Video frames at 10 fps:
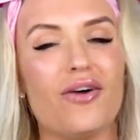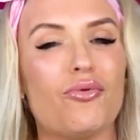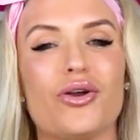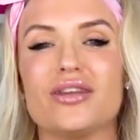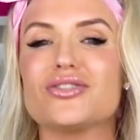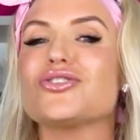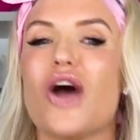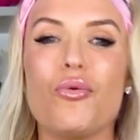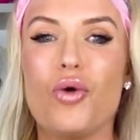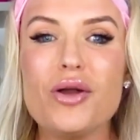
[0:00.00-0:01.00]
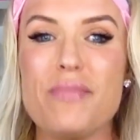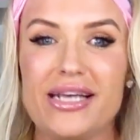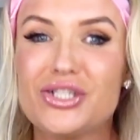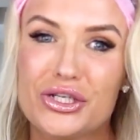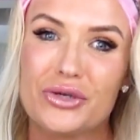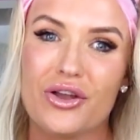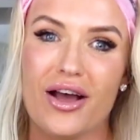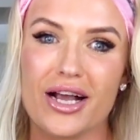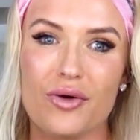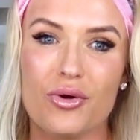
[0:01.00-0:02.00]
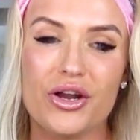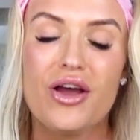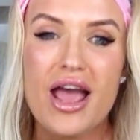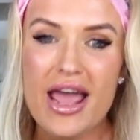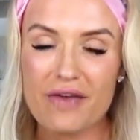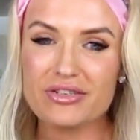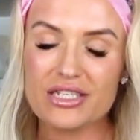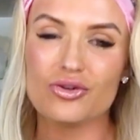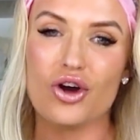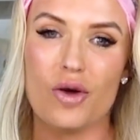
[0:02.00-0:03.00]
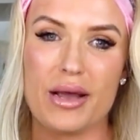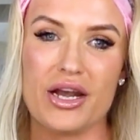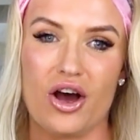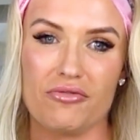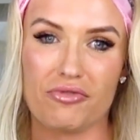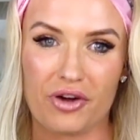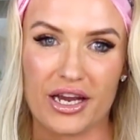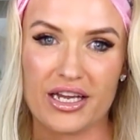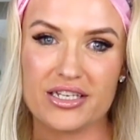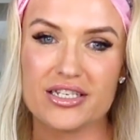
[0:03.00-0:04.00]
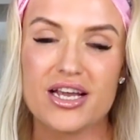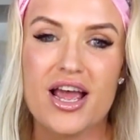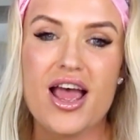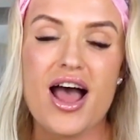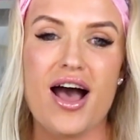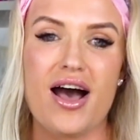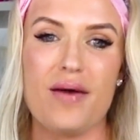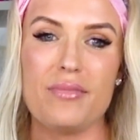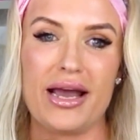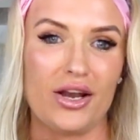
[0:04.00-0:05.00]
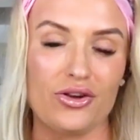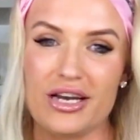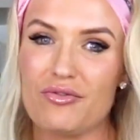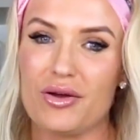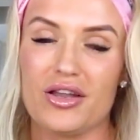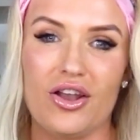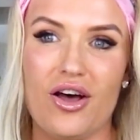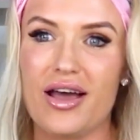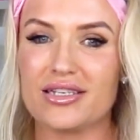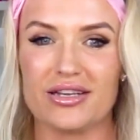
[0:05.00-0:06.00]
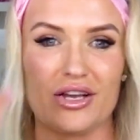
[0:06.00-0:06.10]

I want to meet you. Like, every single comment I read, and I look at everyone that likes.